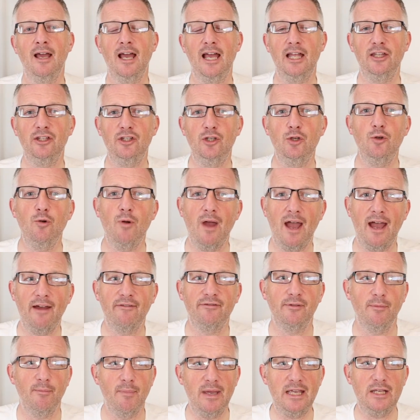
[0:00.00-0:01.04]
and you
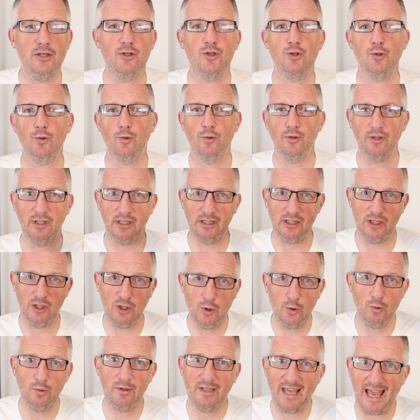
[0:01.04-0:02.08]
have to make sure that
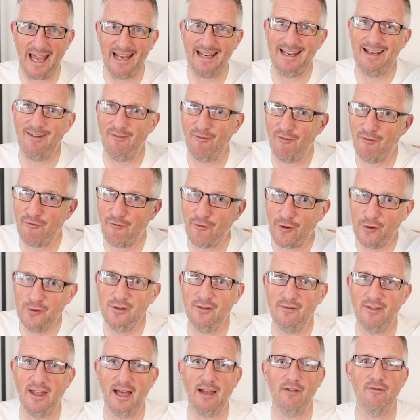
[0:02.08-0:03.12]
you get in
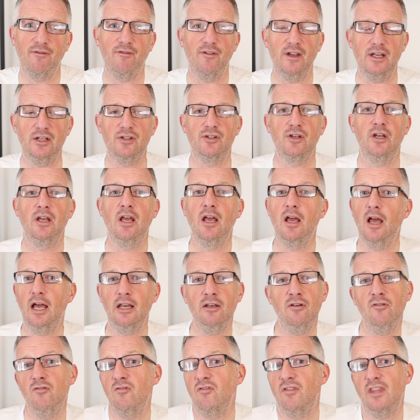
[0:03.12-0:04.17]
front of that fish.
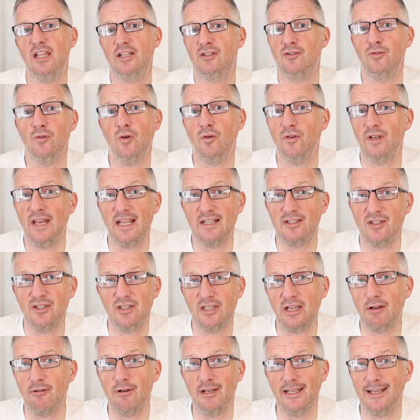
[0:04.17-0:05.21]
And it's not
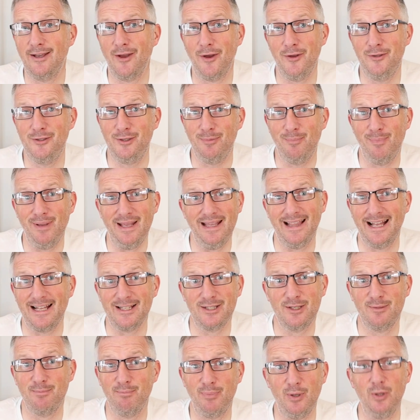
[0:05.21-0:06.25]
necessarily going to be
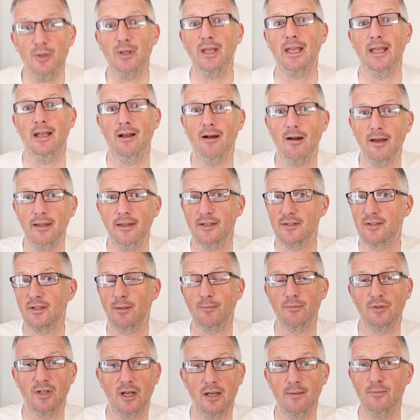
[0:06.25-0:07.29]
that spooky either.
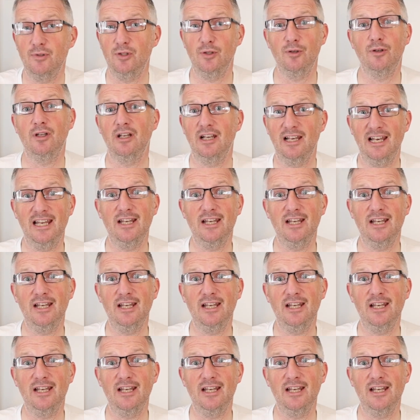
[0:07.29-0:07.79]
Sometimes you can